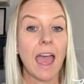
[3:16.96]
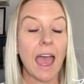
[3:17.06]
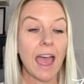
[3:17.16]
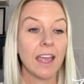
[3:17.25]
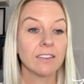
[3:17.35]

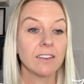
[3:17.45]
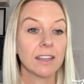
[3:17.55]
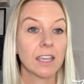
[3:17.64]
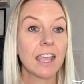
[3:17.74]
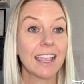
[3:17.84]
and
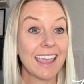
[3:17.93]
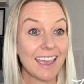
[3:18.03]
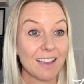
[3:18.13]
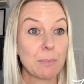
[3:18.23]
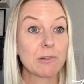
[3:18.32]
it can
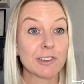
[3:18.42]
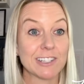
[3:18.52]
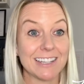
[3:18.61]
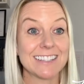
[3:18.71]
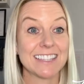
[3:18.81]
get
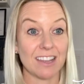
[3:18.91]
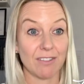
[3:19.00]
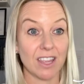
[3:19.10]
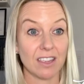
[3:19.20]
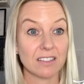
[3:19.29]
pretty
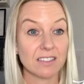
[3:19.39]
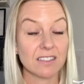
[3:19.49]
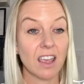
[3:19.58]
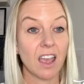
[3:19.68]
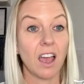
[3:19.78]

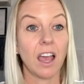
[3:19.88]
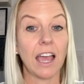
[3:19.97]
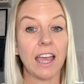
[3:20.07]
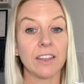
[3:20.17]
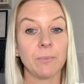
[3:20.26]
serious.
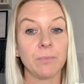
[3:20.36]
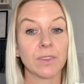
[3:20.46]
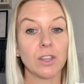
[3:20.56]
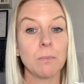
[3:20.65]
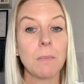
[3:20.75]
And
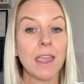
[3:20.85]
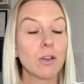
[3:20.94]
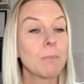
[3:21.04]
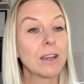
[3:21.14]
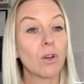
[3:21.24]
you may or
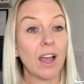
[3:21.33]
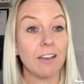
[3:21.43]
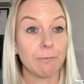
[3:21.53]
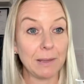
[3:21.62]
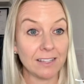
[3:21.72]
may not
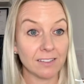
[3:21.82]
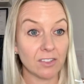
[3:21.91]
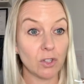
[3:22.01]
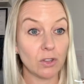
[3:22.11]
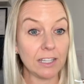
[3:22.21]
have been
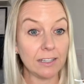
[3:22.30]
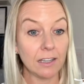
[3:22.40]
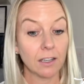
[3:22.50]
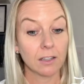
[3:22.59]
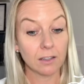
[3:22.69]
to
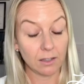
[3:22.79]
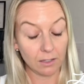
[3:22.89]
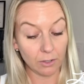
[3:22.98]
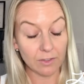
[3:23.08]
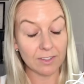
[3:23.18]

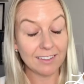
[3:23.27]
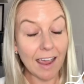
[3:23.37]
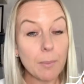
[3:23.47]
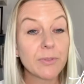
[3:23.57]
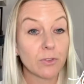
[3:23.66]
the
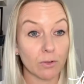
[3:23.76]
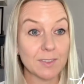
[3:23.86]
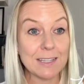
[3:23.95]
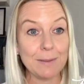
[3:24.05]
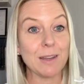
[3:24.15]
depths of
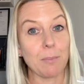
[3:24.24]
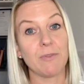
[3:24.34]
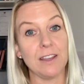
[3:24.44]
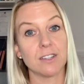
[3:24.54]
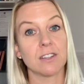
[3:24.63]
sleep
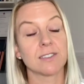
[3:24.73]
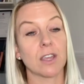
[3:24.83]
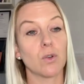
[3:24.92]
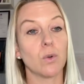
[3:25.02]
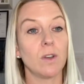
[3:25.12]
deprivation, as I
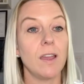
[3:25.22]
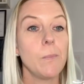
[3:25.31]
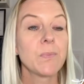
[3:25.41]
call it,